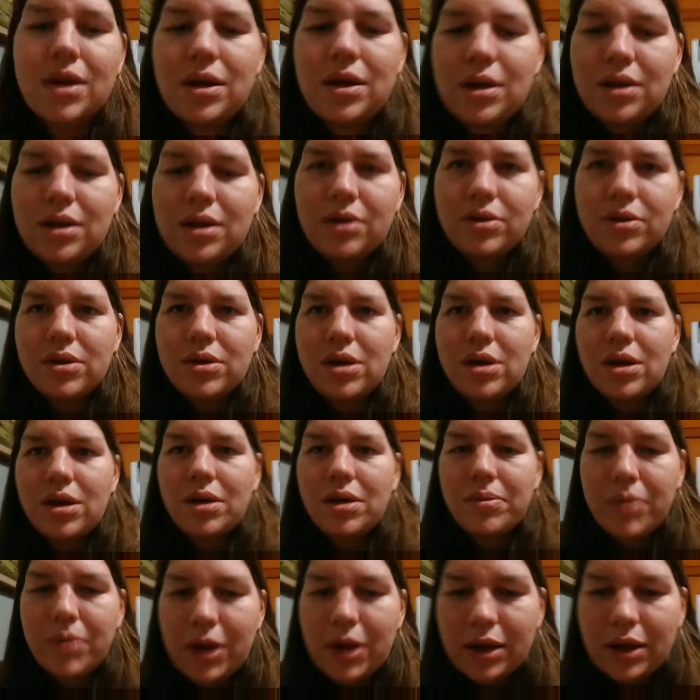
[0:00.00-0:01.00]
There's a
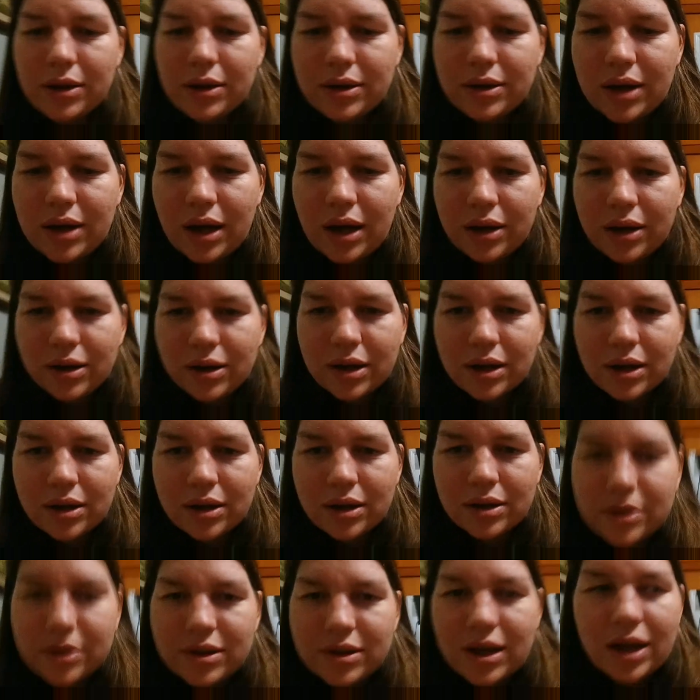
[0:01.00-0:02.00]
place down
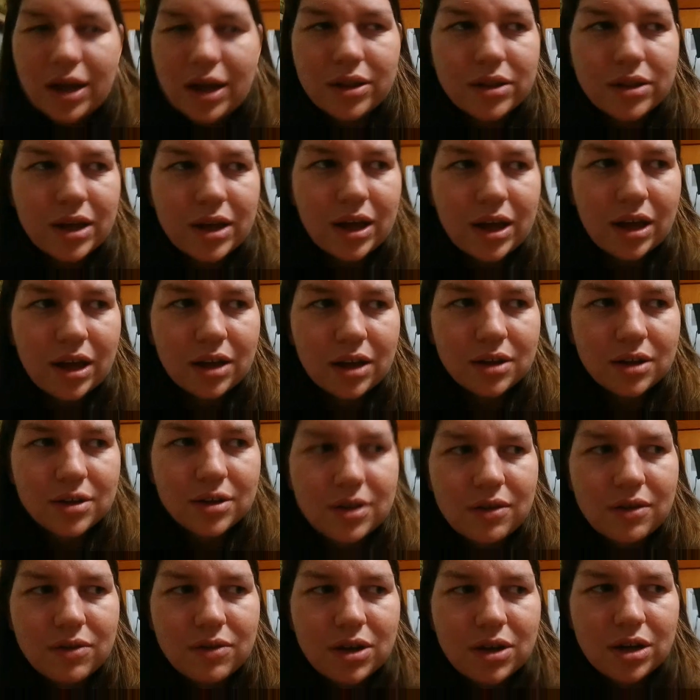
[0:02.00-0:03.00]
south that has
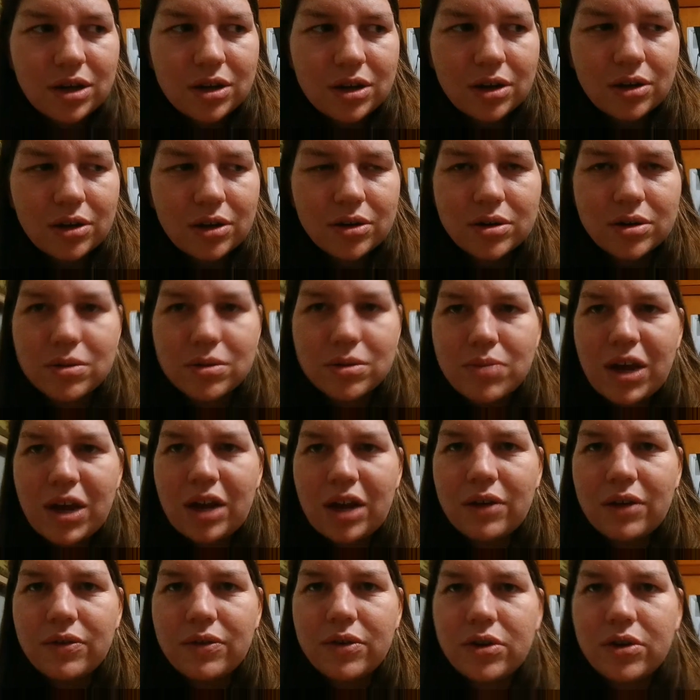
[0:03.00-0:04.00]
$70 a panel
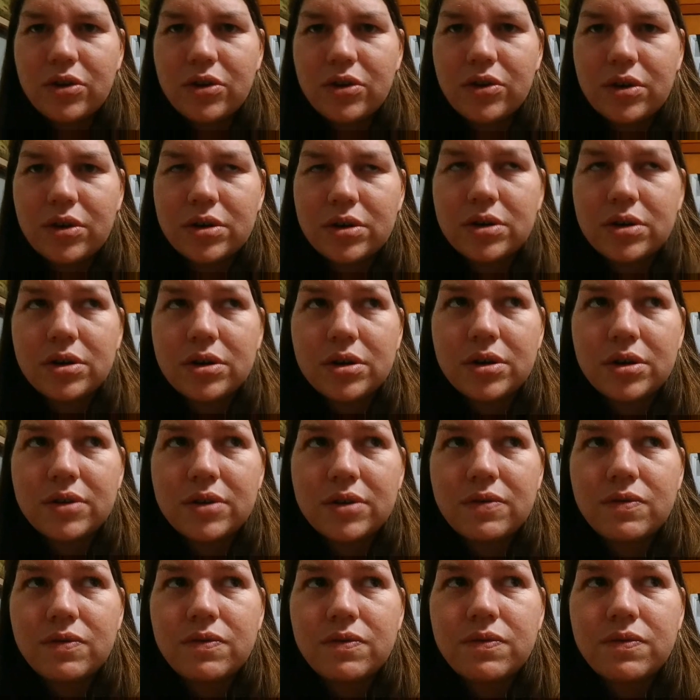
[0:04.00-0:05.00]
for
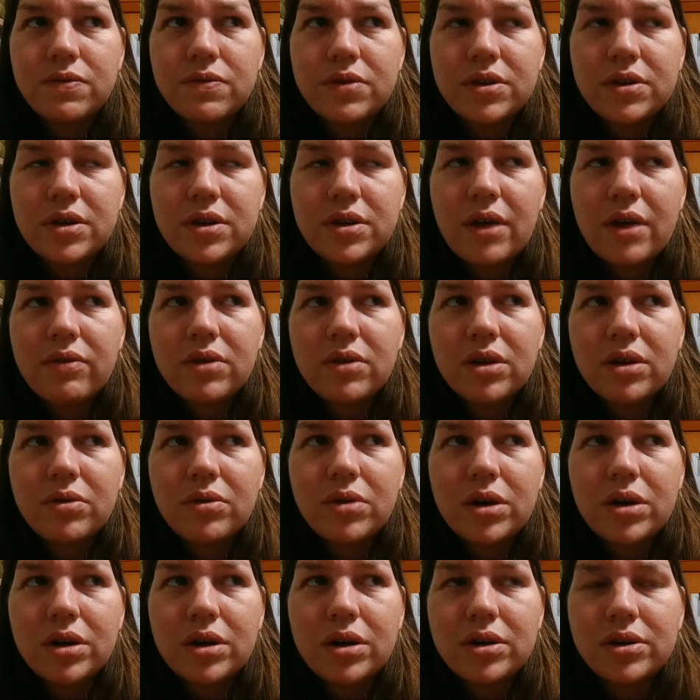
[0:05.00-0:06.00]
270
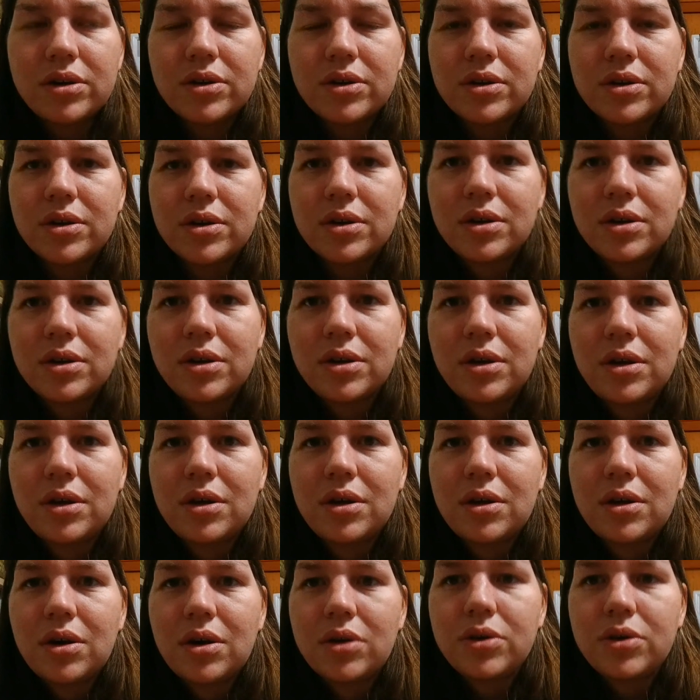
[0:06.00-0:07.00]
watts.
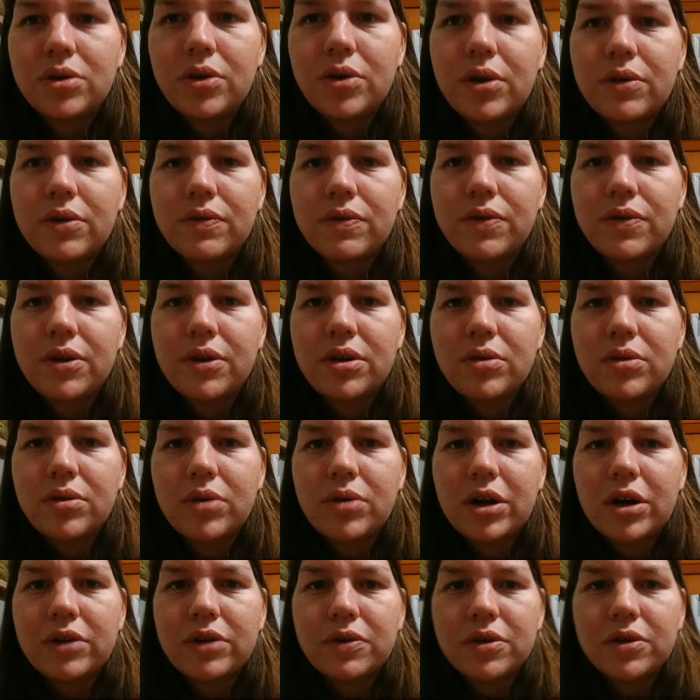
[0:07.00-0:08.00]
Or 250
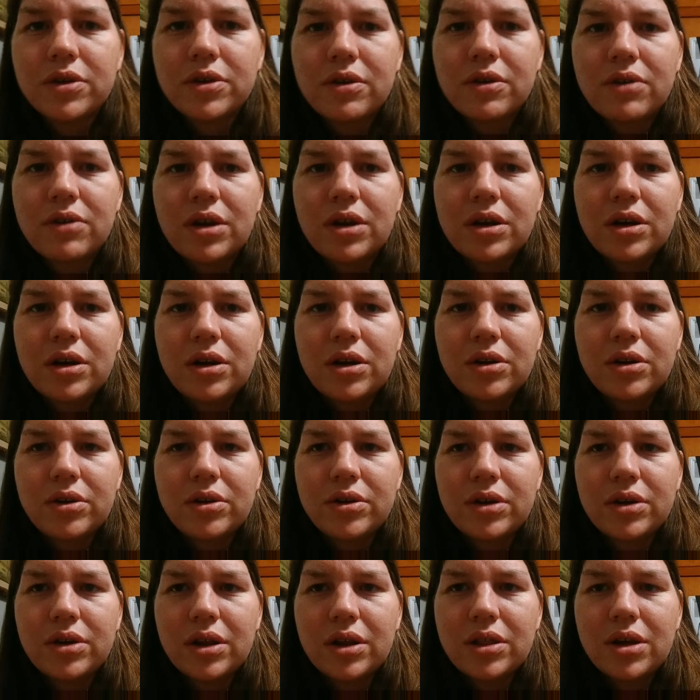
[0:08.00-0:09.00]
watts for
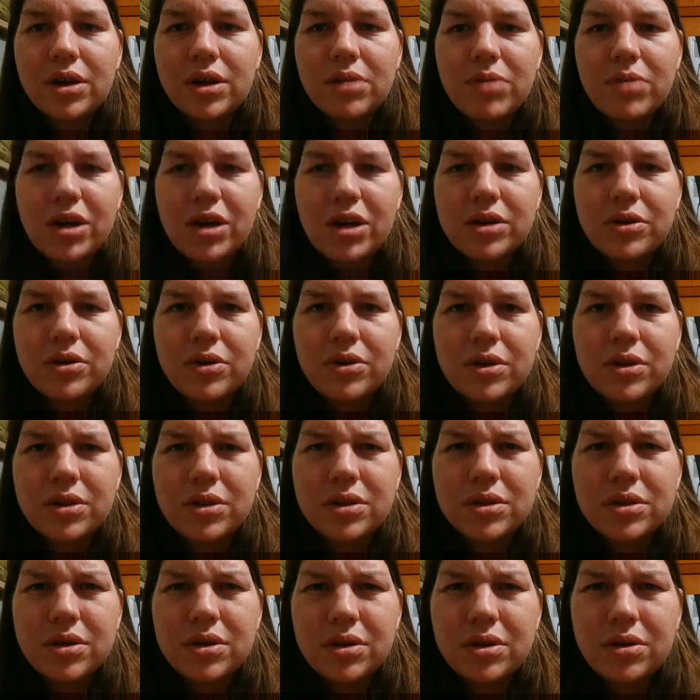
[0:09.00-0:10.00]
$70. I thought about doing
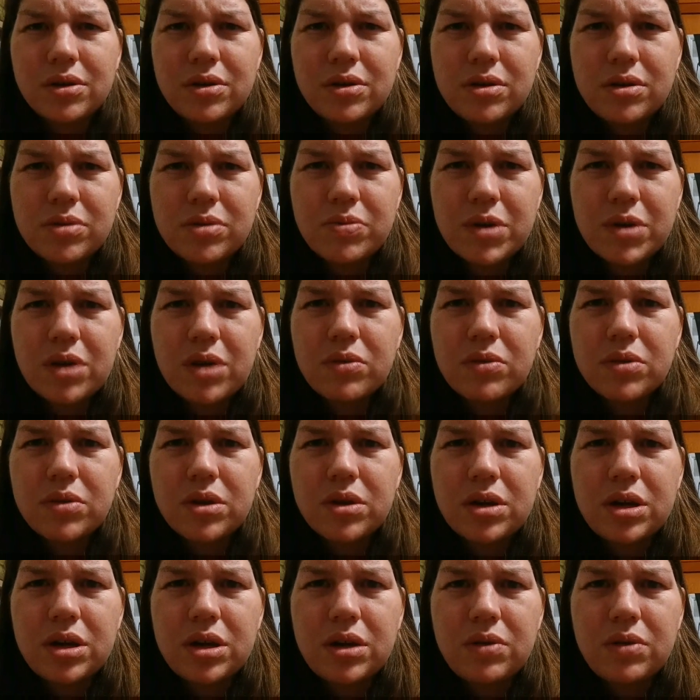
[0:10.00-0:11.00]
those, but I
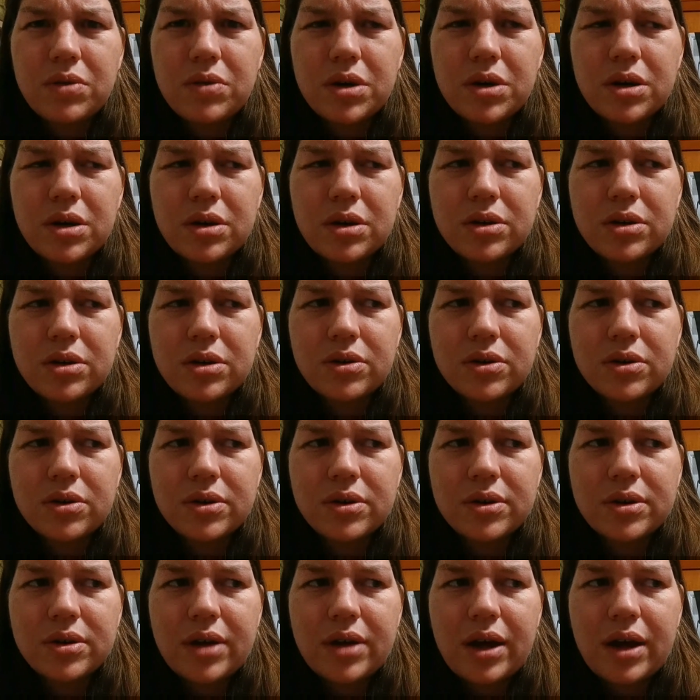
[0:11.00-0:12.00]
really want a certain
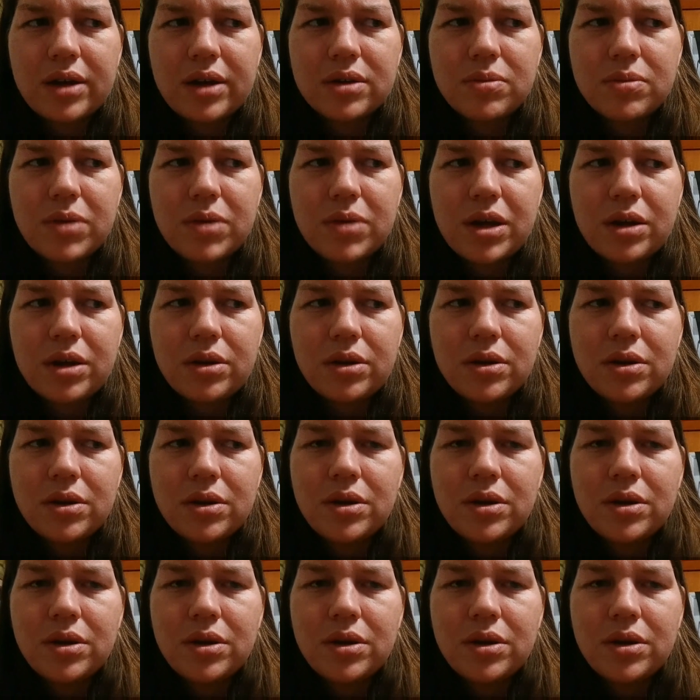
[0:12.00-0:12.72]
size of panel